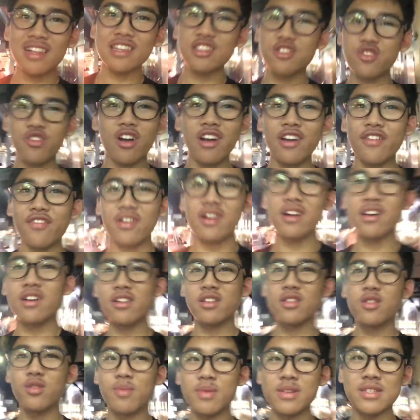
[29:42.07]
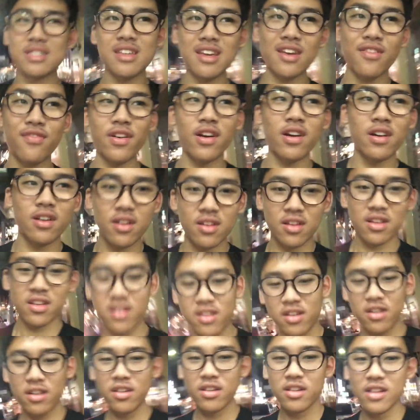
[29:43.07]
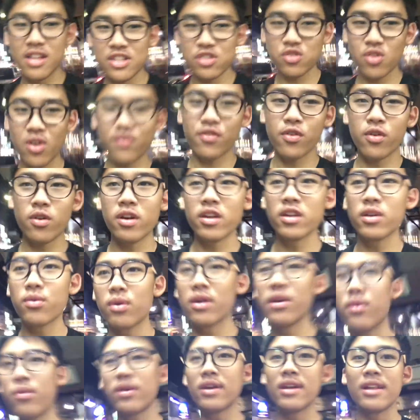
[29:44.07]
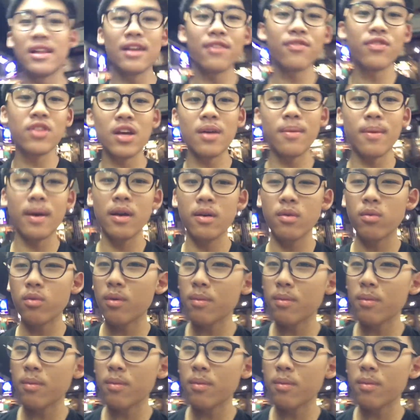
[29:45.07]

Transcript: Let's drive to be safe. Let's drive around anyway. We live nearby.